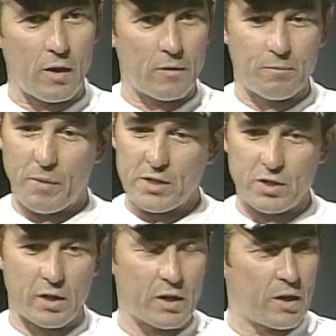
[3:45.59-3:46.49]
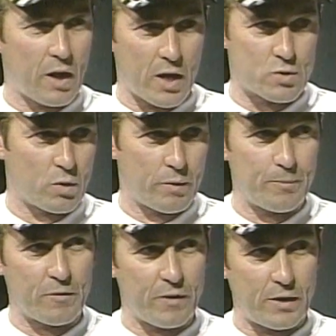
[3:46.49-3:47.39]
Basically, guys would rip
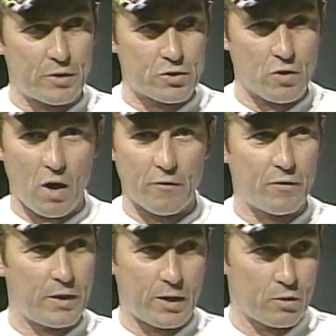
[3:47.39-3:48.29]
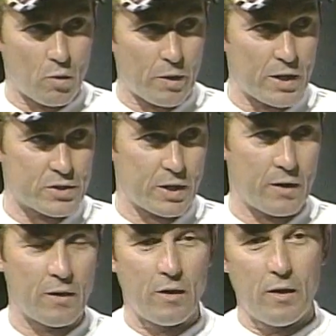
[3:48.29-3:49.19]
the fenders off and then go racing.
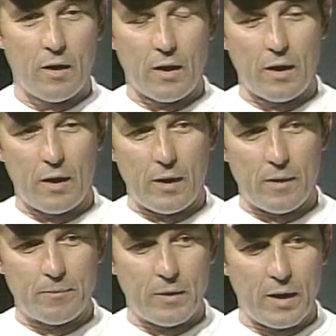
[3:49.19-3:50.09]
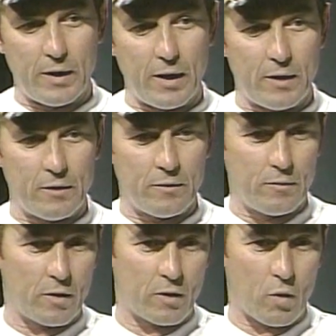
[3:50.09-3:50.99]
And then,
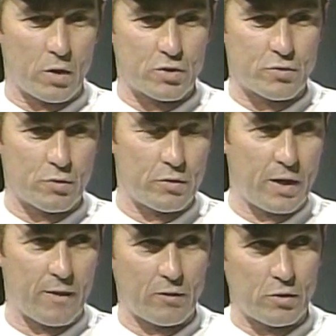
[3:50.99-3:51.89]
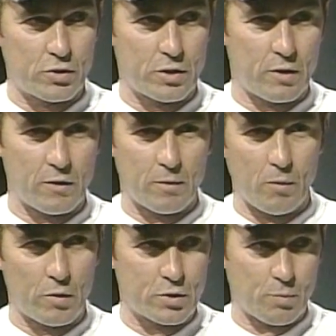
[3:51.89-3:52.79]
of course, through the evolution of the
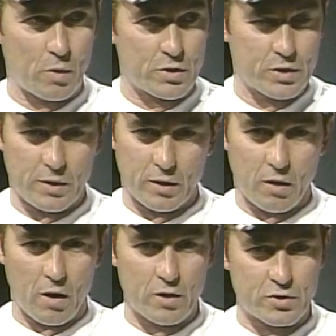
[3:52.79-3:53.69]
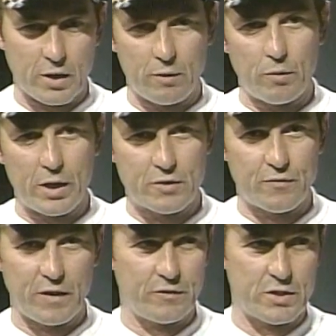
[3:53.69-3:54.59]
motorsports and the cars, they'd race
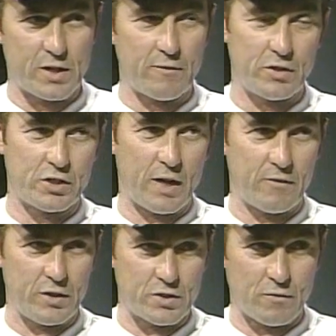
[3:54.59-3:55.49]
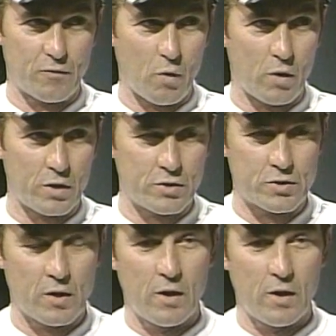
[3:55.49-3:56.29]
57 Chevys and Fords.